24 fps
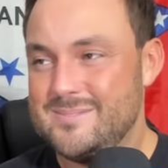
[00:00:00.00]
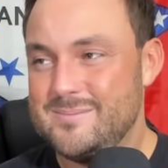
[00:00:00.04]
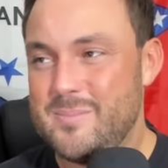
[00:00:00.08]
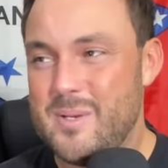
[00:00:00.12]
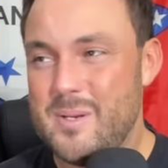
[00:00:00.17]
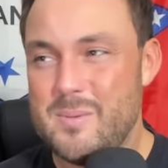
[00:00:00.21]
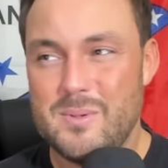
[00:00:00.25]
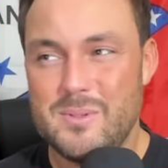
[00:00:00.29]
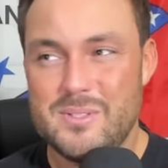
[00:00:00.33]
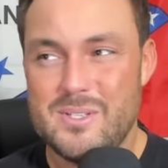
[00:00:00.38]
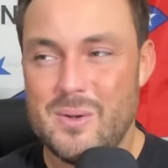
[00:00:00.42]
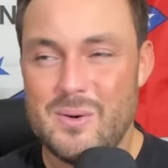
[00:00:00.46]

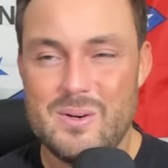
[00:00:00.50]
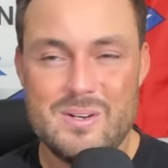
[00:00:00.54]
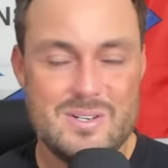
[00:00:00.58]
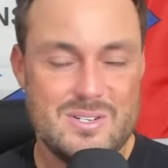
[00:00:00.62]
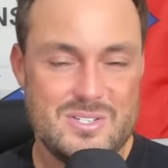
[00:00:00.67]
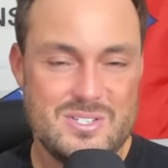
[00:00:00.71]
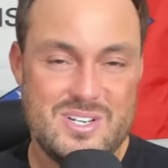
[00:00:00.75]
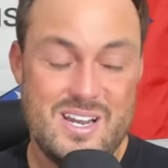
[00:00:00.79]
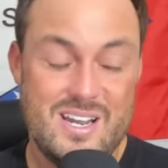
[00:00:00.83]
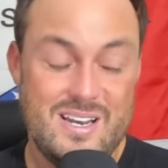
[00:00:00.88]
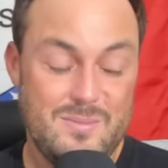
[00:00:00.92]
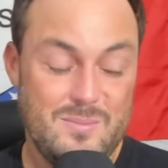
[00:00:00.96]
People don't
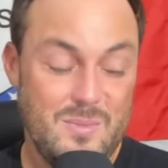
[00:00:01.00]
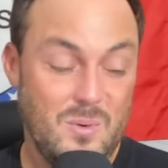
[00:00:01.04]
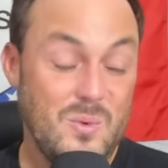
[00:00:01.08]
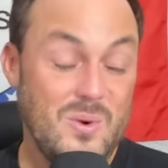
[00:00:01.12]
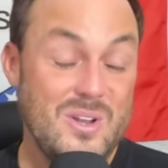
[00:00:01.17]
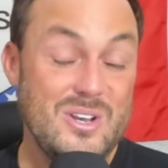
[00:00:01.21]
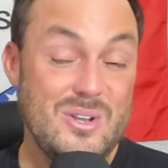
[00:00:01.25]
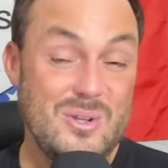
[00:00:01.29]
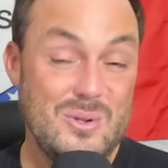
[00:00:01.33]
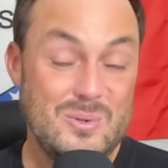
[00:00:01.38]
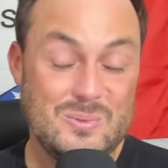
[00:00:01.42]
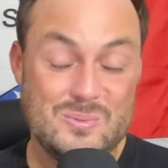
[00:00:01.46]
understand it, but
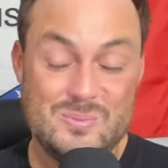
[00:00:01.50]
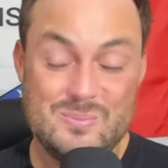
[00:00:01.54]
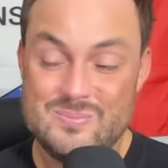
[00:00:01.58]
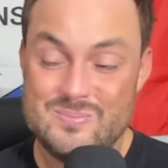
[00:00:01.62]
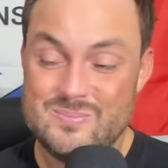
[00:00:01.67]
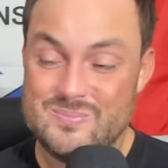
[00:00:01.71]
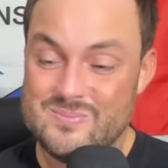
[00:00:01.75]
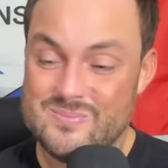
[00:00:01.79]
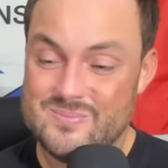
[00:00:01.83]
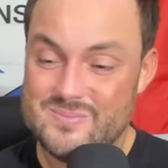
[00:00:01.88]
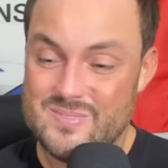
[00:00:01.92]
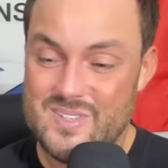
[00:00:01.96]
we do.
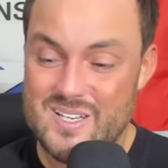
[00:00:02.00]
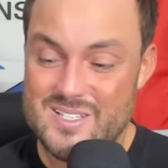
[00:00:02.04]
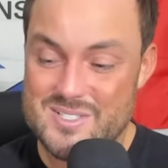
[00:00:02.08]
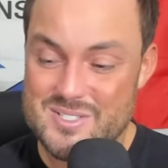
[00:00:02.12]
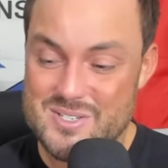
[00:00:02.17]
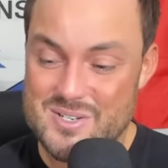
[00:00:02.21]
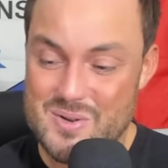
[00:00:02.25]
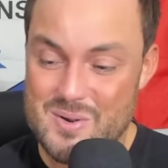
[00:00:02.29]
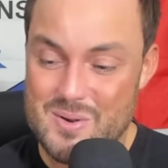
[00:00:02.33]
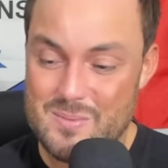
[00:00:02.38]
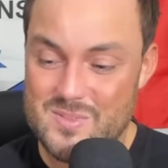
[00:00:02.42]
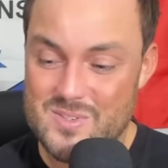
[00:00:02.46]
And
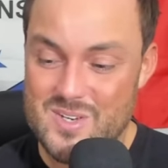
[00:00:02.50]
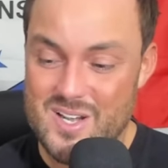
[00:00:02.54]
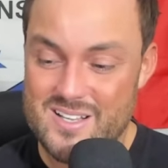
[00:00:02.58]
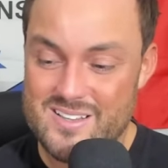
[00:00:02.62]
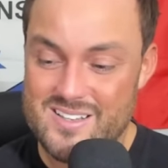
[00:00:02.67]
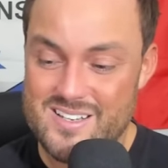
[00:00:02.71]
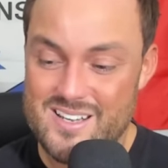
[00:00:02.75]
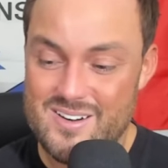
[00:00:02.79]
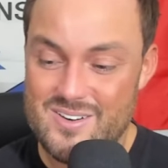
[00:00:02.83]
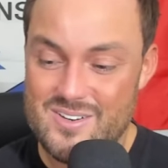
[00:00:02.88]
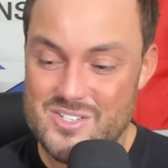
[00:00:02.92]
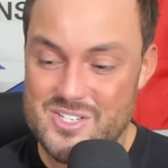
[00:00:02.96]
so I'm glad
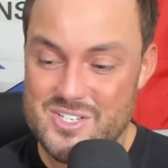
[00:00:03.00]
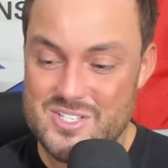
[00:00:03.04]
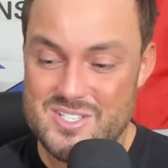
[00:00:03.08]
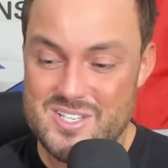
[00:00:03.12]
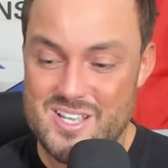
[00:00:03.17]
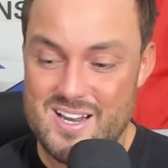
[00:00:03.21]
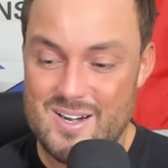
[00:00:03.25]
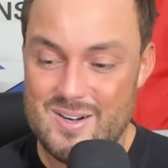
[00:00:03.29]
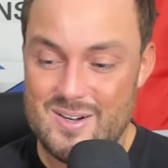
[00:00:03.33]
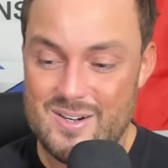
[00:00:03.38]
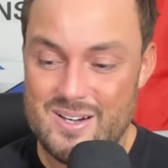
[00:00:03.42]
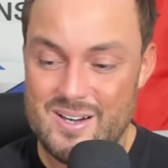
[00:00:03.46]
the energy's
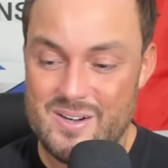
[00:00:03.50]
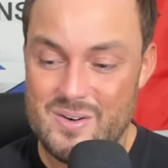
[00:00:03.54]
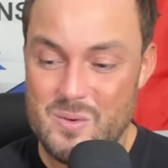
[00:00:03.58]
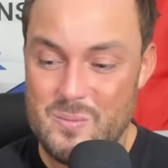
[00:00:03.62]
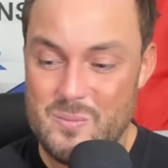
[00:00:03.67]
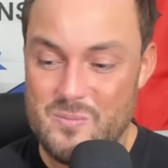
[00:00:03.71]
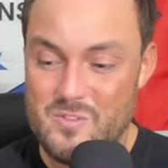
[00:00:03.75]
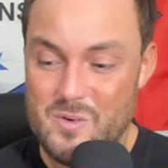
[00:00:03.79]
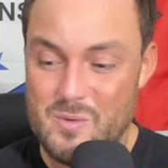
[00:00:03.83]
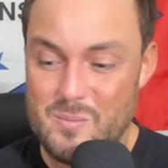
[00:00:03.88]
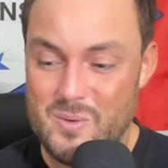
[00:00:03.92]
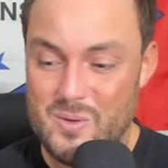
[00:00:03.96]
there. And I know
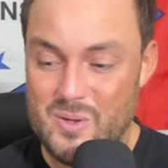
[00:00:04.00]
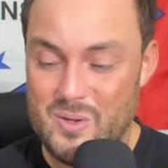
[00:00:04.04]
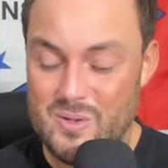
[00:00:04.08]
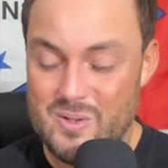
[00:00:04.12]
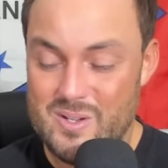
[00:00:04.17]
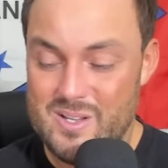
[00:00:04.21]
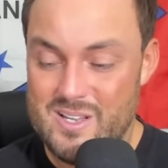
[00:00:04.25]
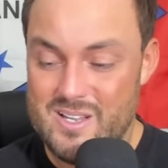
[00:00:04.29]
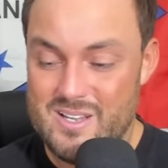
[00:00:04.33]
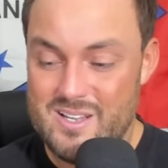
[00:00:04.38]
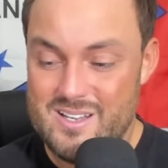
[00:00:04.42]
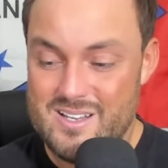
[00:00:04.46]
football
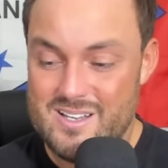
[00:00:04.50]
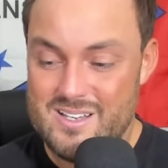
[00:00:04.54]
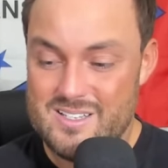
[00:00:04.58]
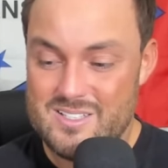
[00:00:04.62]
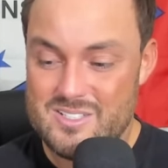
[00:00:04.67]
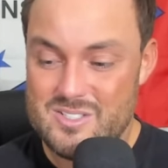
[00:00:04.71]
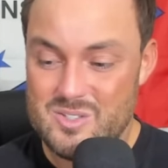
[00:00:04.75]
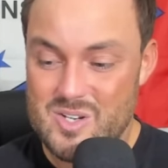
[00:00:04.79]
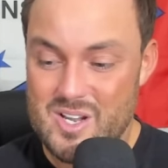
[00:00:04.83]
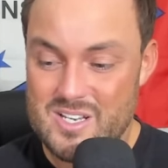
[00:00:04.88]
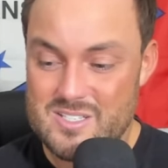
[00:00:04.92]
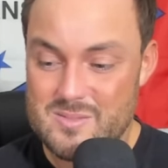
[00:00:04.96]

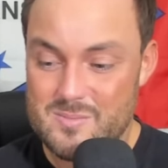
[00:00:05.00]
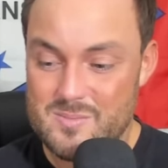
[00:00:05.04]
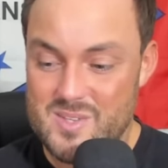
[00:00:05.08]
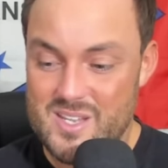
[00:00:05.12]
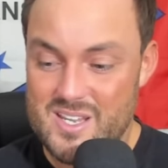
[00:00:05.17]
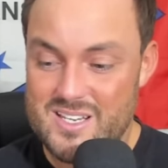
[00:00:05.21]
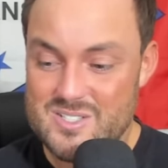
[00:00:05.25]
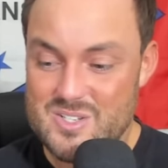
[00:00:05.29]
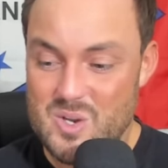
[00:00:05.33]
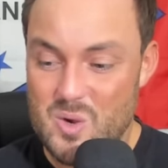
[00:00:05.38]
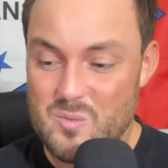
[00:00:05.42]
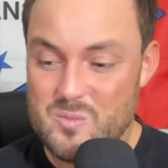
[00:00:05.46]
still got some
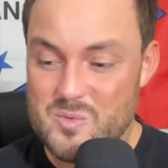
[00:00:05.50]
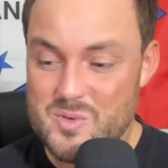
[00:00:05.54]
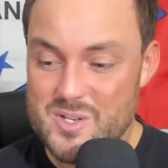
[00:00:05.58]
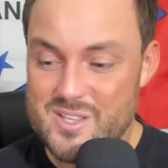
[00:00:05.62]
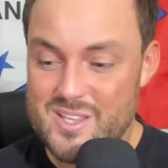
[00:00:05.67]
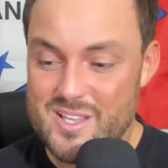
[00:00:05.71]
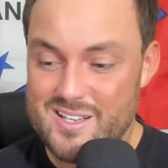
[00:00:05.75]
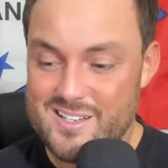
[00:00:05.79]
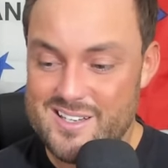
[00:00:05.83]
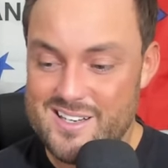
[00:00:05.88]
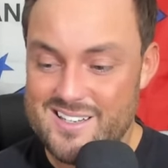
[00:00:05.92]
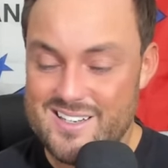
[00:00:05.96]
things, hopefully,
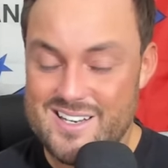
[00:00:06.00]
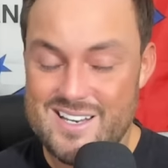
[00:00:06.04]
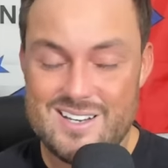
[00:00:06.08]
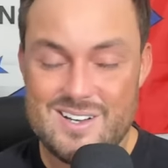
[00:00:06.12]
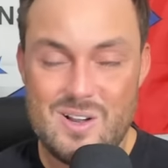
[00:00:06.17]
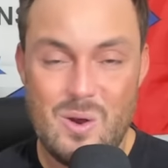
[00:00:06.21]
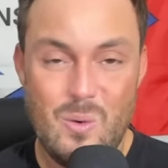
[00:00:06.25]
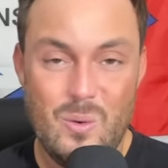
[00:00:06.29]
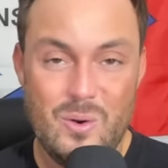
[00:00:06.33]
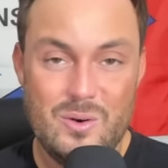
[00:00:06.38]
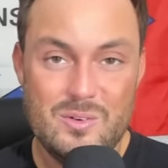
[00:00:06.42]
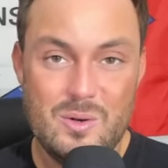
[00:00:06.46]
that can get
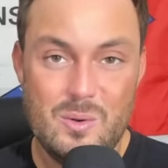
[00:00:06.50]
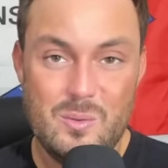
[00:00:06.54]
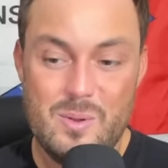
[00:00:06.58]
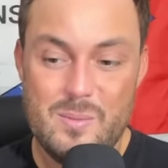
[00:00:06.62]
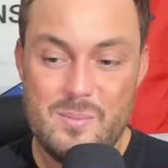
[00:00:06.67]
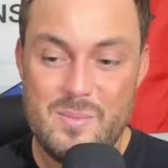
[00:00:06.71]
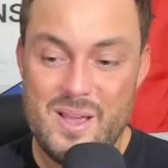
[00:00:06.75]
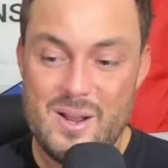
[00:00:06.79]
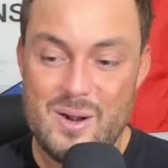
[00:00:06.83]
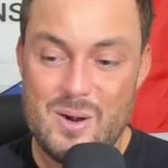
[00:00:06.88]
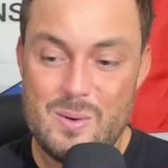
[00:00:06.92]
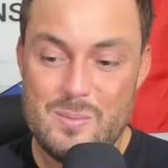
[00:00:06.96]
going a little bit
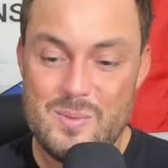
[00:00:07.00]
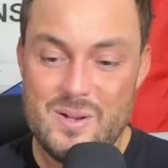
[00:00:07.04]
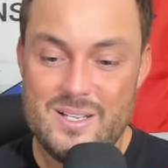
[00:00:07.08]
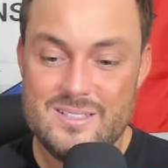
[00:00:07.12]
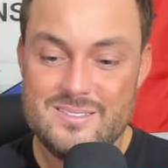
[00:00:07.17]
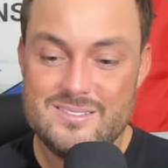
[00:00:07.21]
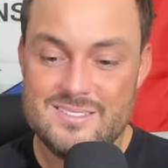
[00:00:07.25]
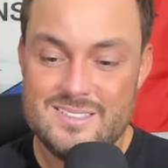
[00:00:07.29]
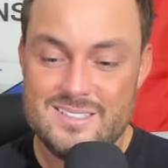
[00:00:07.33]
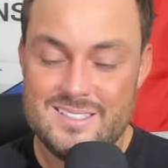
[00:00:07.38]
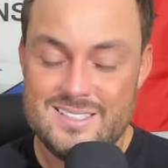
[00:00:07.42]
better. But